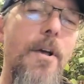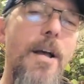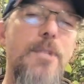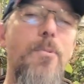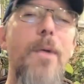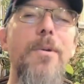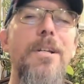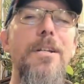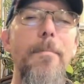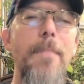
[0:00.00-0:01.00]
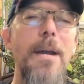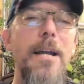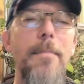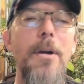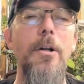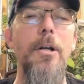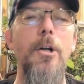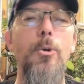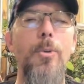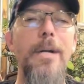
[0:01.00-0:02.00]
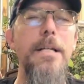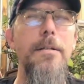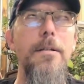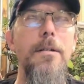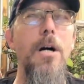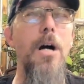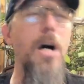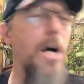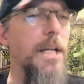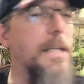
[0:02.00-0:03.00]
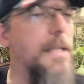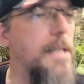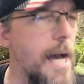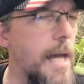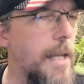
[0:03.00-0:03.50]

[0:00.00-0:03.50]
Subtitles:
That's why we need to make America great again.